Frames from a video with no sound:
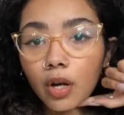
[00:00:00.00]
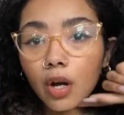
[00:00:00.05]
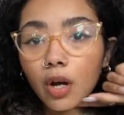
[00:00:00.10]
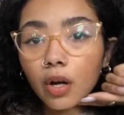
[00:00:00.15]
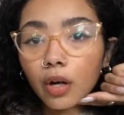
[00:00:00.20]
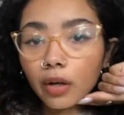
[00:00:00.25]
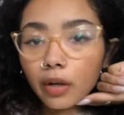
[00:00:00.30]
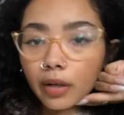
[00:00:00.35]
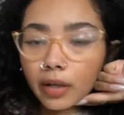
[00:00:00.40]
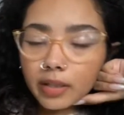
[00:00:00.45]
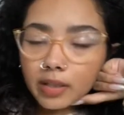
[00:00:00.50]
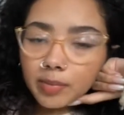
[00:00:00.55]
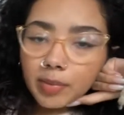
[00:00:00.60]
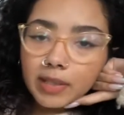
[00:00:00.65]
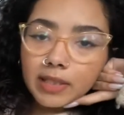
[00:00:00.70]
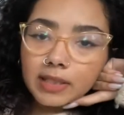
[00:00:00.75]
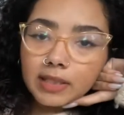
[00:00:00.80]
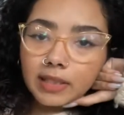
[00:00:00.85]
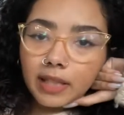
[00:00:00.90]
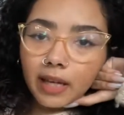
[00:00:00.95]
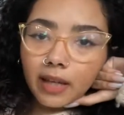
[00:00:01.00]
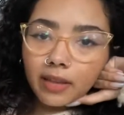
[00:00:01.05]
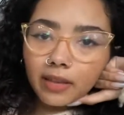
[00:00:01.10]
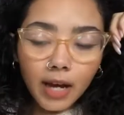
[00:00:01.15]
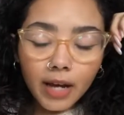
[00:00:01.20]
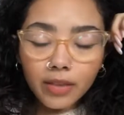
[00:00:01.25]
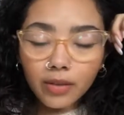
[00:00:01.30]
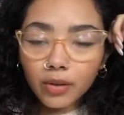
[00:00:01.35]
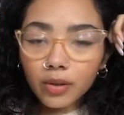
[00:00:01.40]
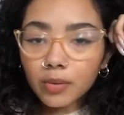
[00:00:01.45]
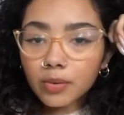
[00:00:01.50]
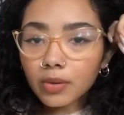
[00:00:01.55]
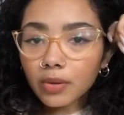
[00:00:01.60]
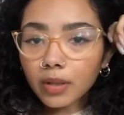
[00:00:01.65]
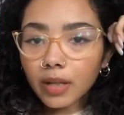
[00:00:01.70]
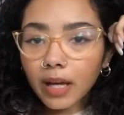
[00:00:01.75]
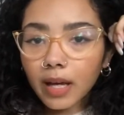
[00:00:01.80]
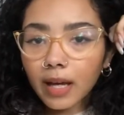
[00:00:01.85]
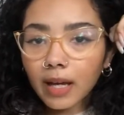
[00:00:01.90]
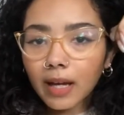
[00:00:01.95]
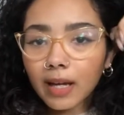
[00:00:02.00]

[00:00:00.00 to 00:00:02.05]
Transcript: her husband's death. I thought it was okay.